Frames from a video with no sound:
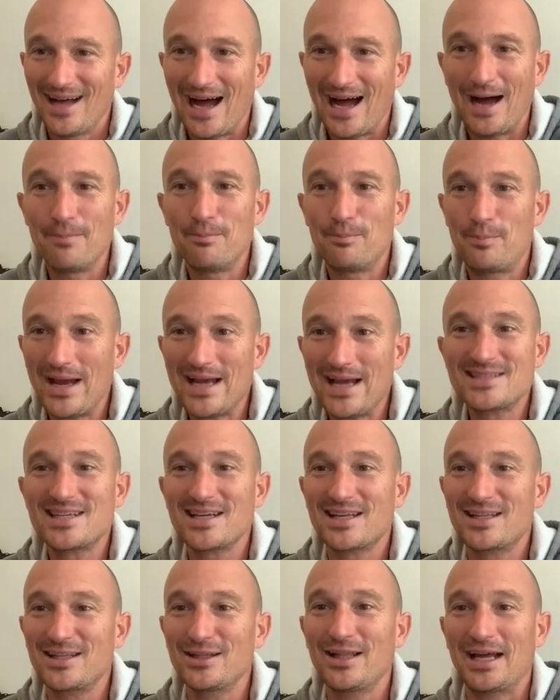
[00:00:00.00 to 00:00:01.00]
I'm
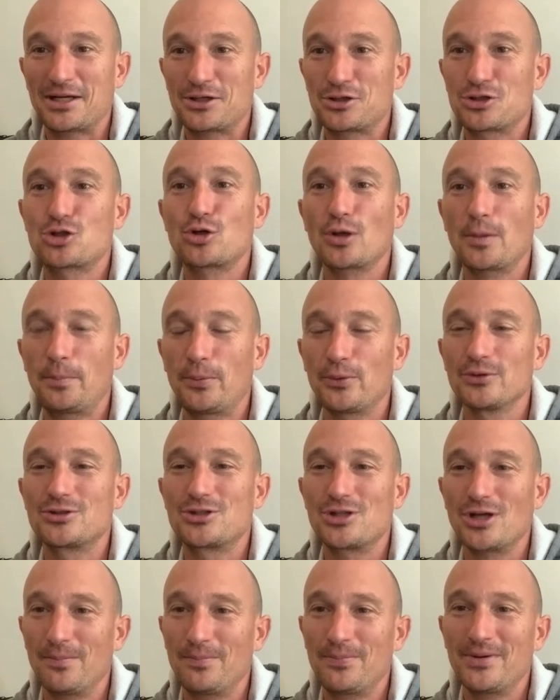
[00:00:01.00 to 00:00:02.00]
basically like triple
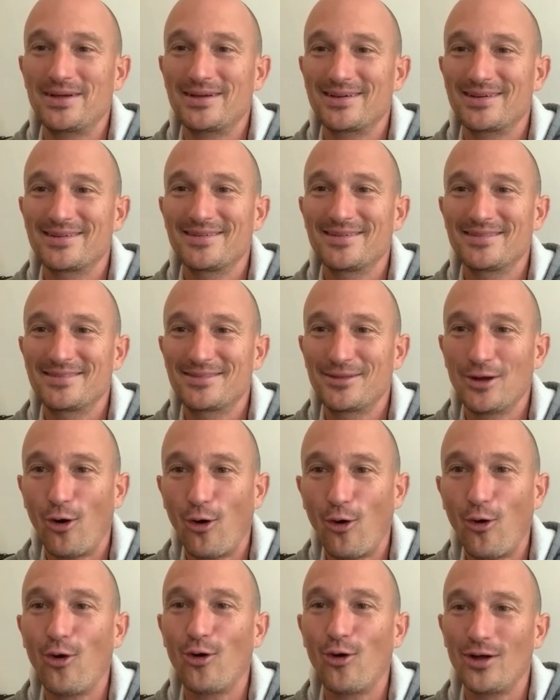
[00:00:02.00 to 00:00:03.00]
jumping the
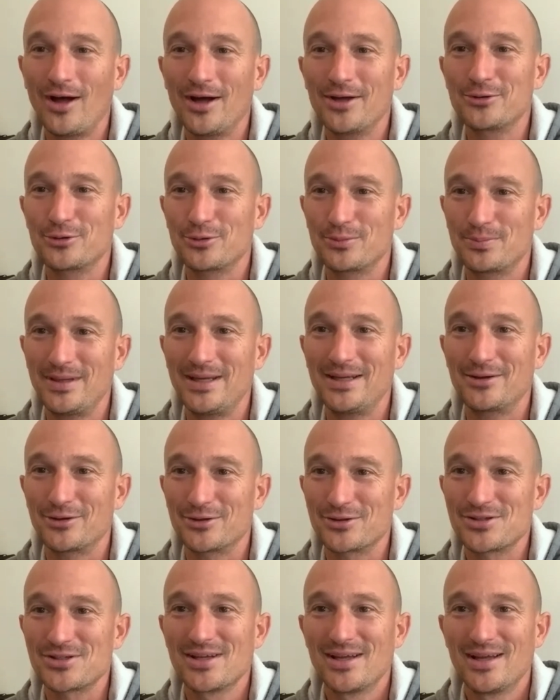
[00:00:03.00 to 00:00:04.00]
whole 100. Yeah.
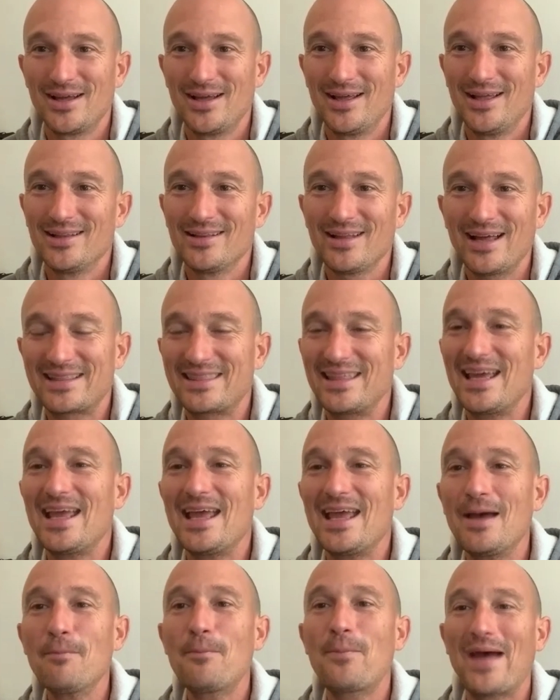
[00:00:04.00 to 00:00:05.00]
Like the
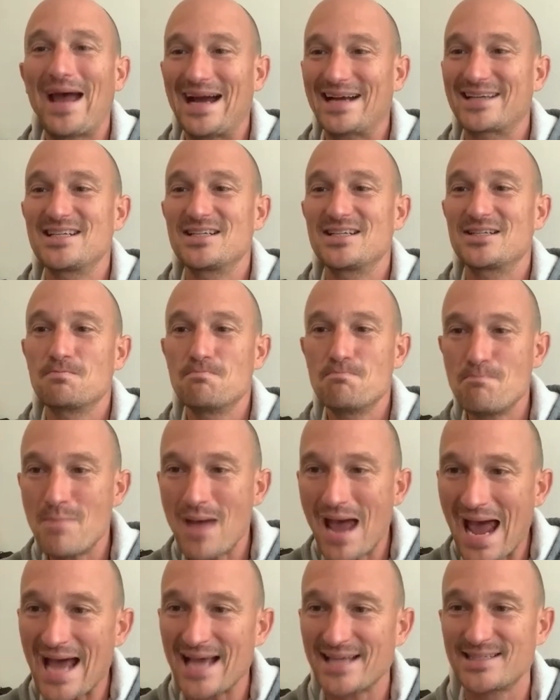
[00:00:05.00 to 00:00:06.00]
impact is
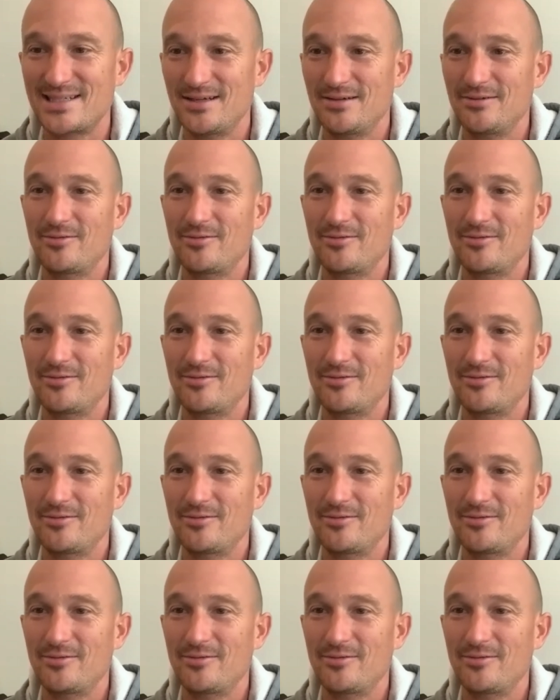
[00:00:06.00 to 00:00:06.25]
massive.